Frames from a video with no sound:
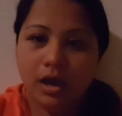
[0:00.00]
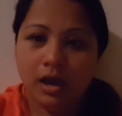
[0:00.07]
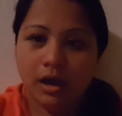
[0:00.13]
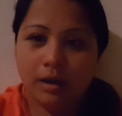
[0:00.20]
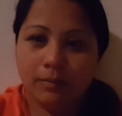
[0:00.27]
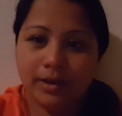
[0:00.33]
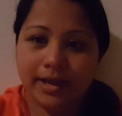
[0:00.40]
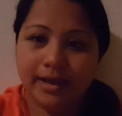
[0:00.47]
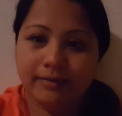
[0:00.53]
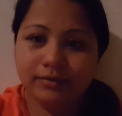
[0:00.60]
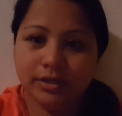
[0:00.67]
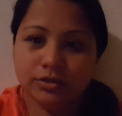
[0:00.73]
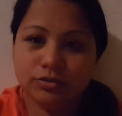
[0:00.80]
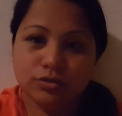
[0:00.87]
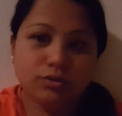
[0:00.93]
Um, I have
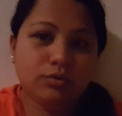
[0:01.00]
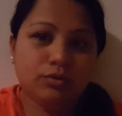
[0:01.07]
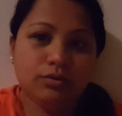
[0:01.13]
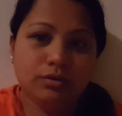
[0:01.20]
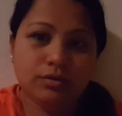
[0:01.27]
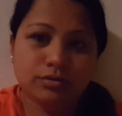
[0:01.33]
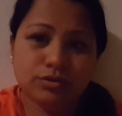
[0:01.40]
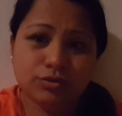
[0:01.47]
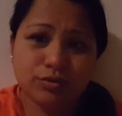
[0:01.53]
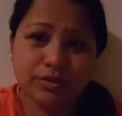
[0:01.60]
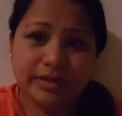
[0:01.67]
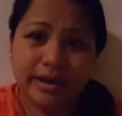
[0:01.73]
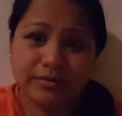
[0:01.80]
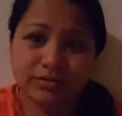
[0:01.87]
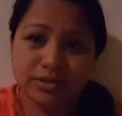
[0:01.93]
like two,
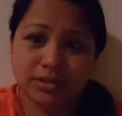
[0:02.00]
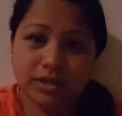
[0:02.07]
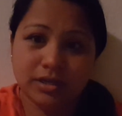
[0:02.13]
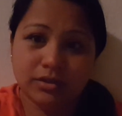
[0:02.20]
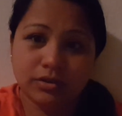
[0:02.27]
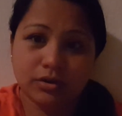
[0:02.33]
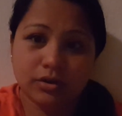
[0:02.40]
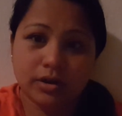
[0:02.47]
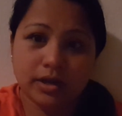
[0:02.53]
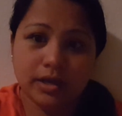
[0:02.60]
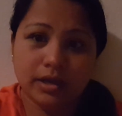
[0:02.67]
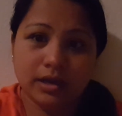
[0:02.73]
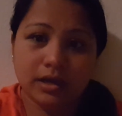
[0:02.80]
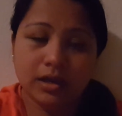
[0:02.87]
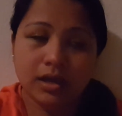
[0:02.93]
2,000 in there,
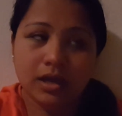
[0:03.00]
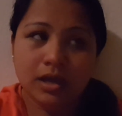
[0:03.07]
and